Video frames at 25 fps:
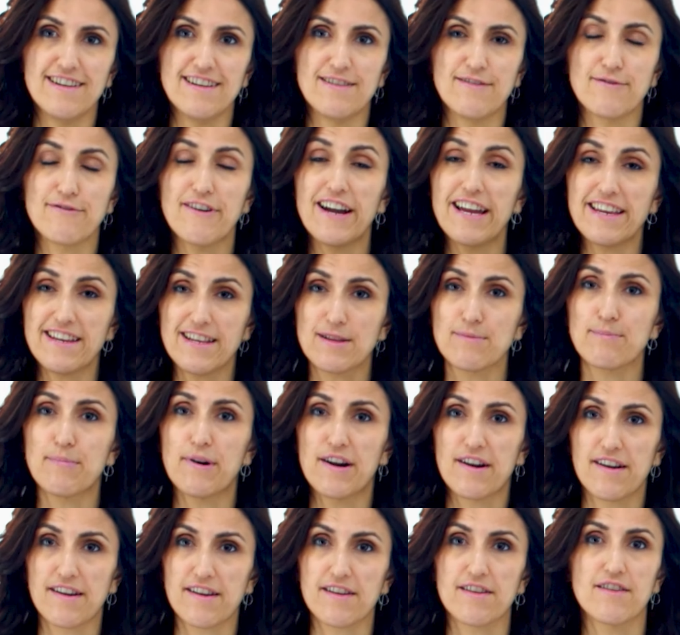Final
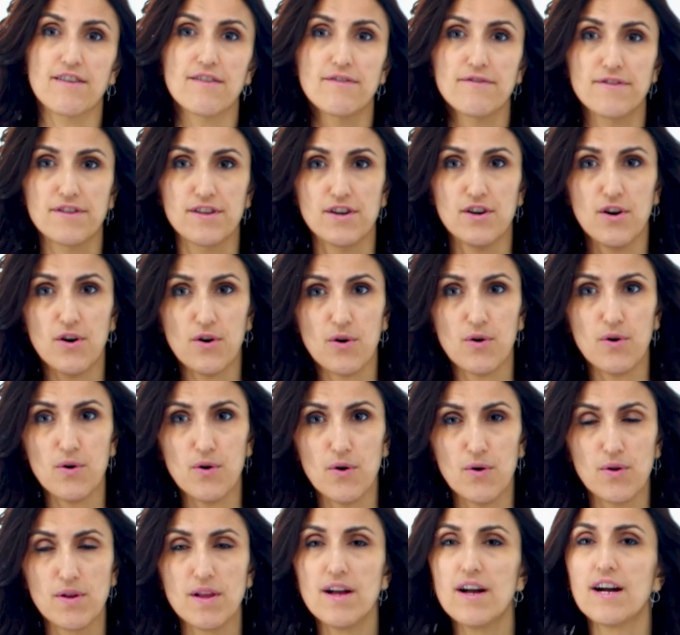part of the
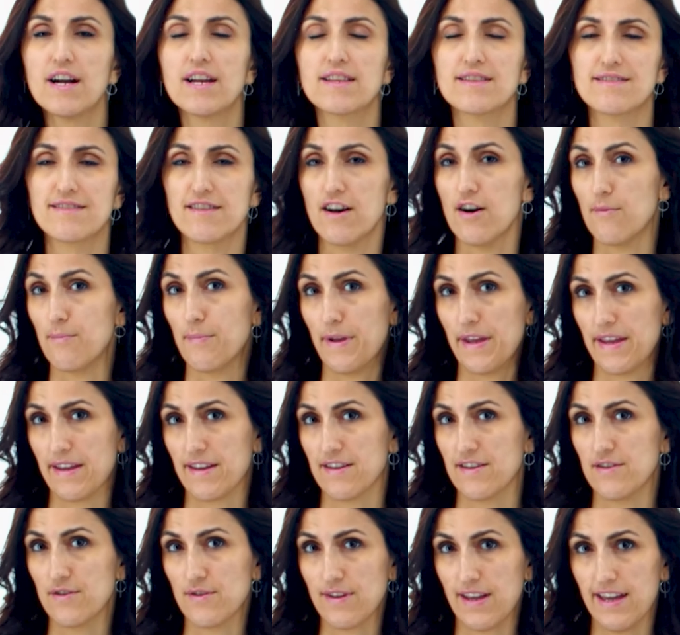whole topic,
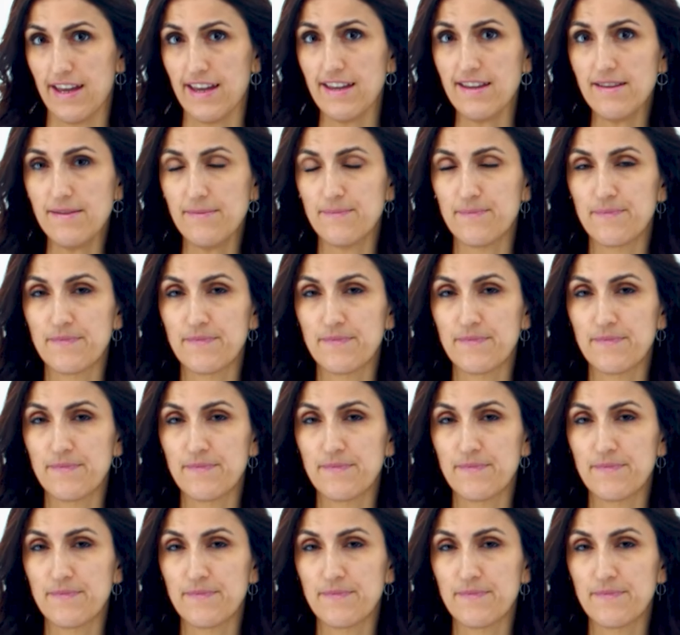okay?